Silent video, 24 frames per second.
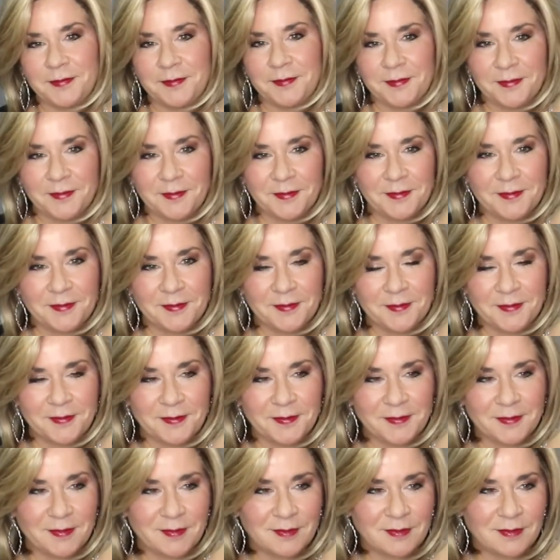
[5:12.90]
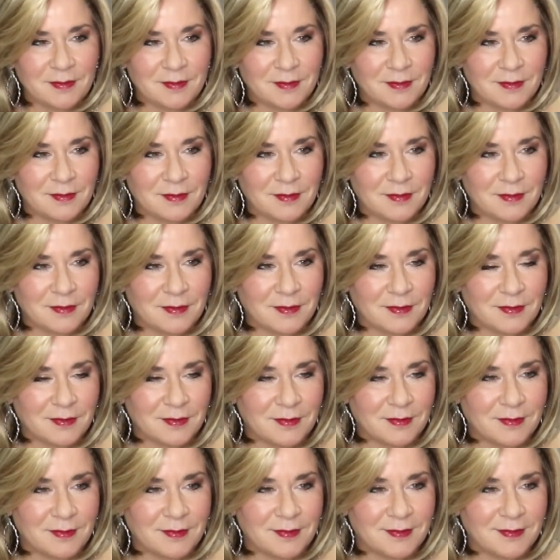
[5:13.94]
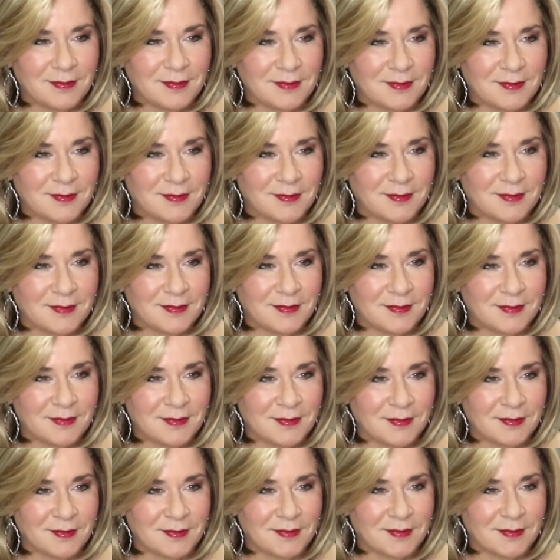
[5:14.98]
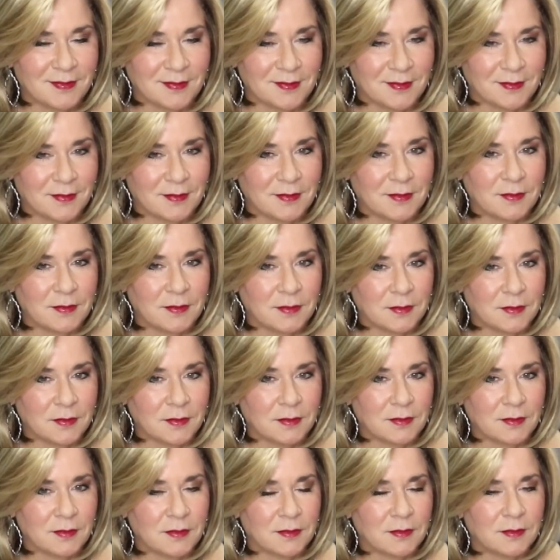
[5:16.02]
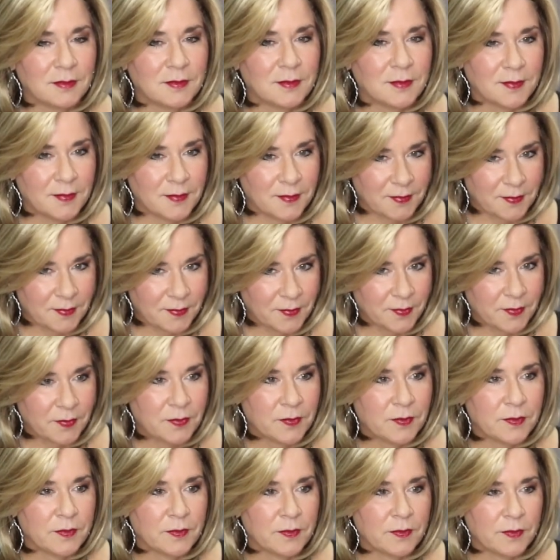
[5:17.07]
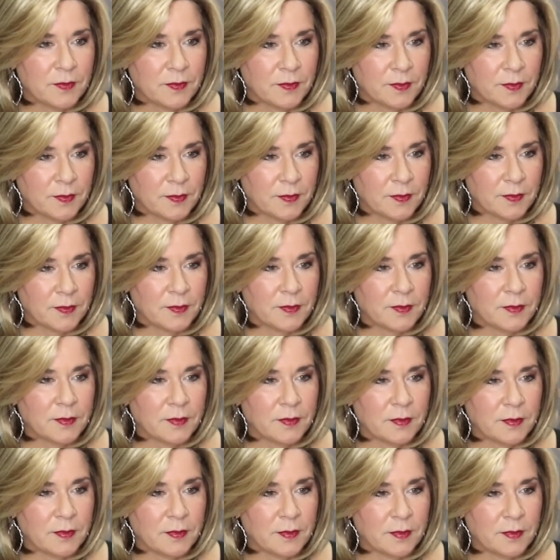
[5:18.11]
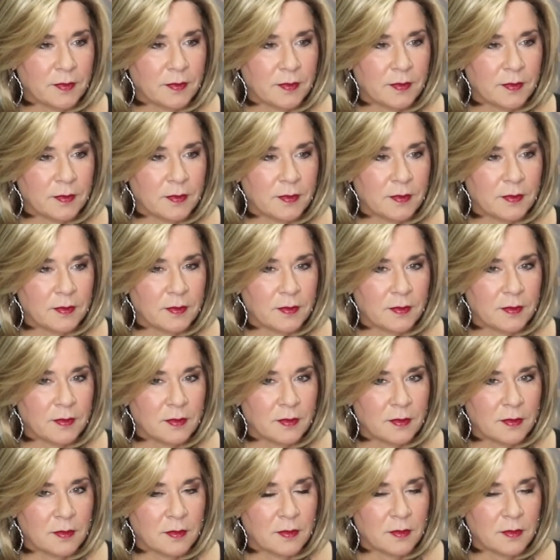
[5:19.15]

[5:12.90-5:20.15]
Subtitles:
No words are spoken by the person on screen.